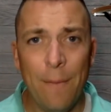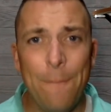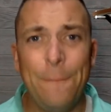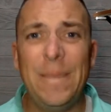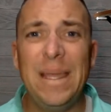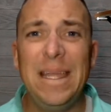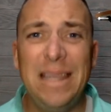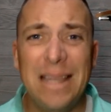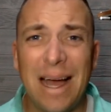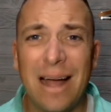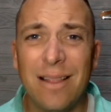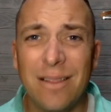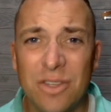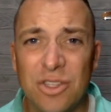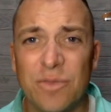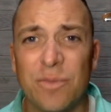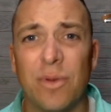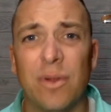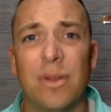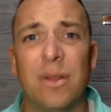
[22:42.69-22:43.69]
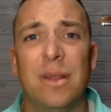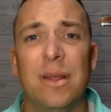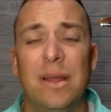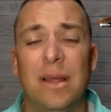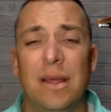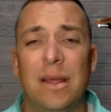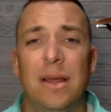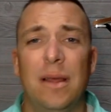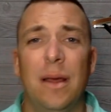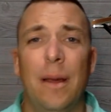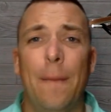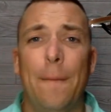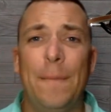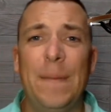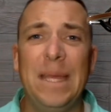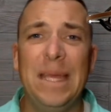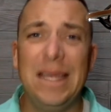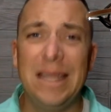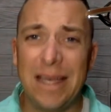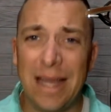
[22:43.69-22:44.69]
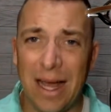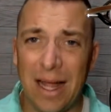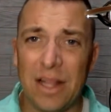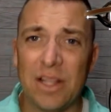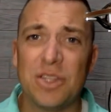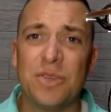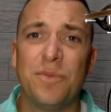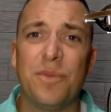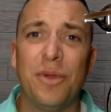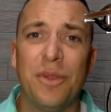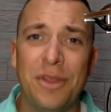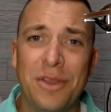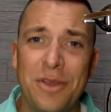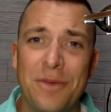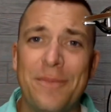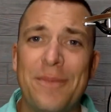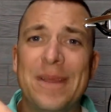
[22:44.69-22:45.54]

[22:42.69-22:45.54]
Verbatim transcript: Be knowledgeable. Being knowledgeable in your